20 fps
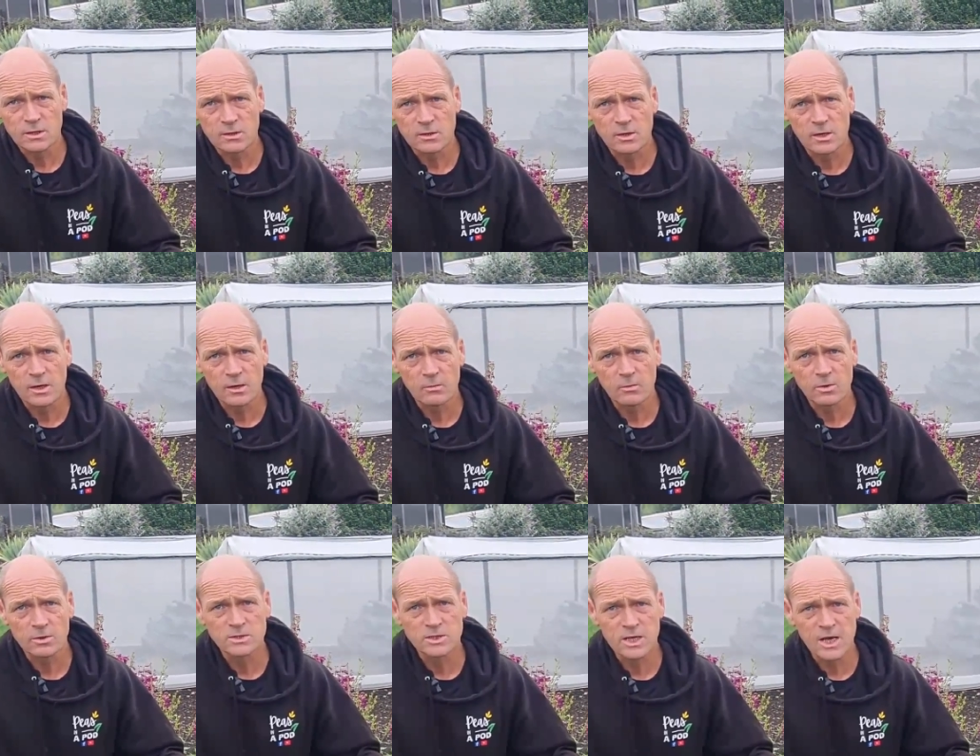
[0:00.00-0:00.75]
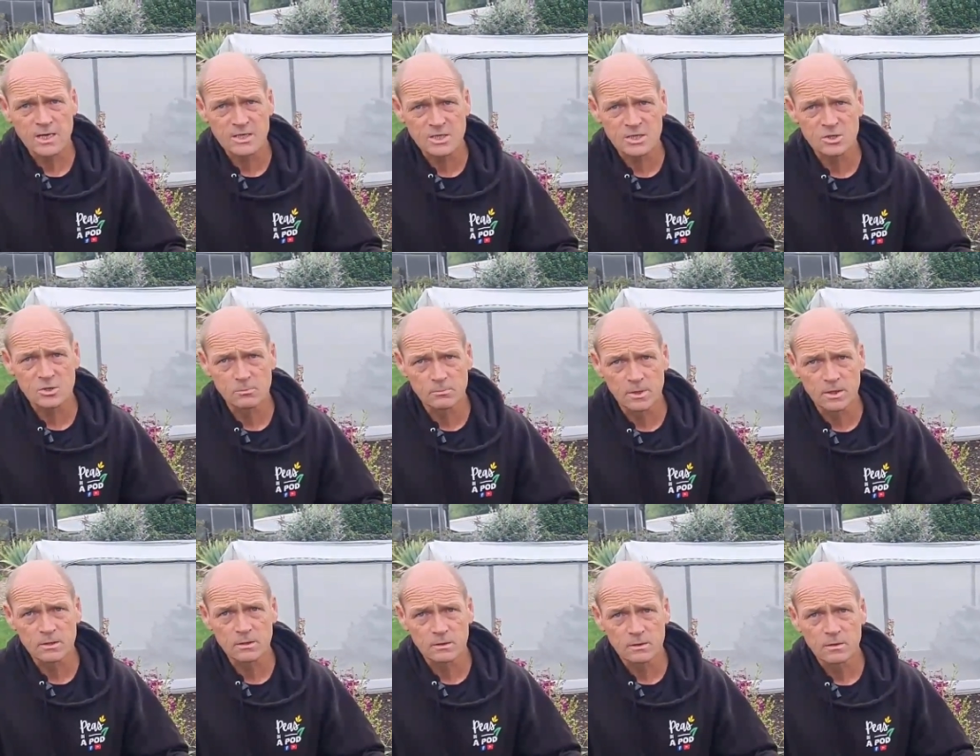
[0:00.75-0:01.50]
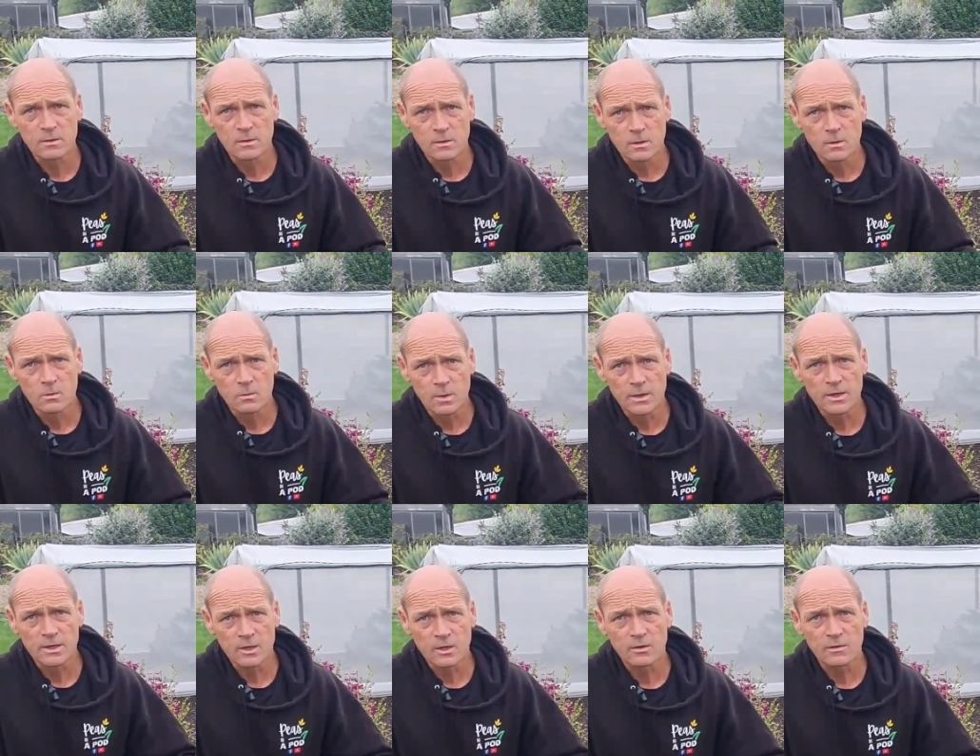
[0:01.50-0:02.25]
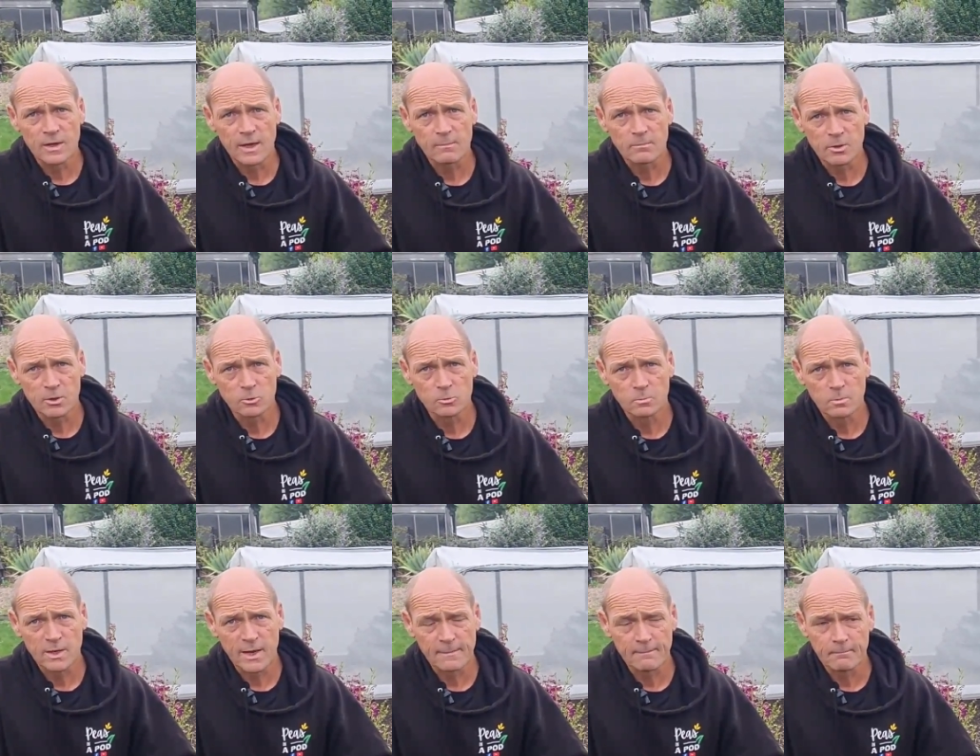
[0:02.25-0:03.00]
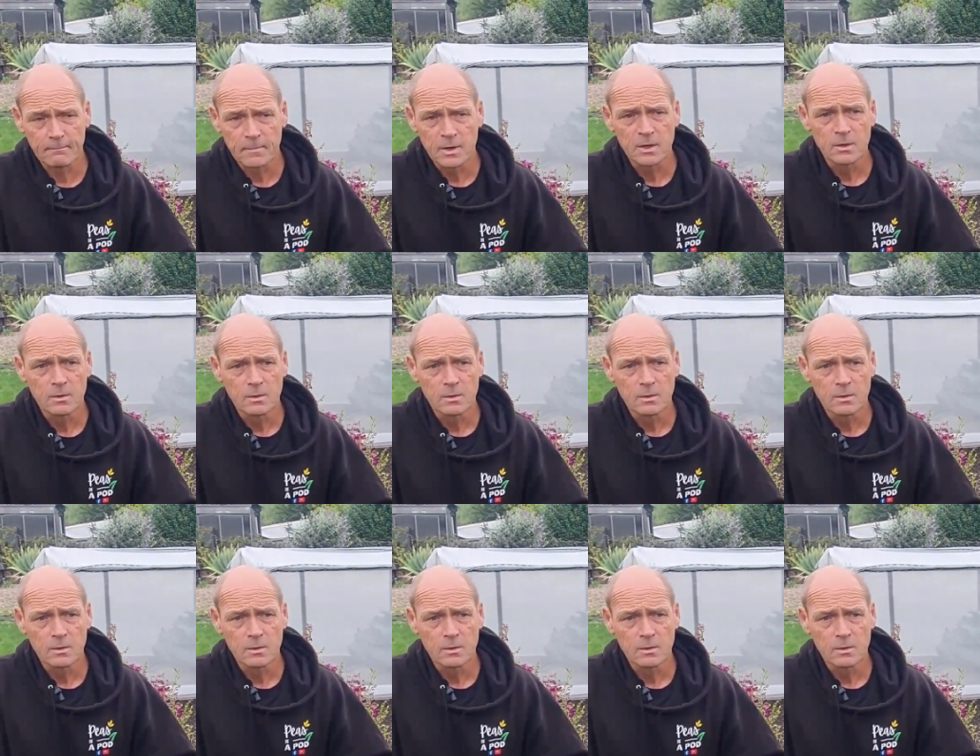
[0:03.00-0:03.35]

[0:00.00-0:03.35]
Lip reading: You know, it was last summer when I got that plug plant.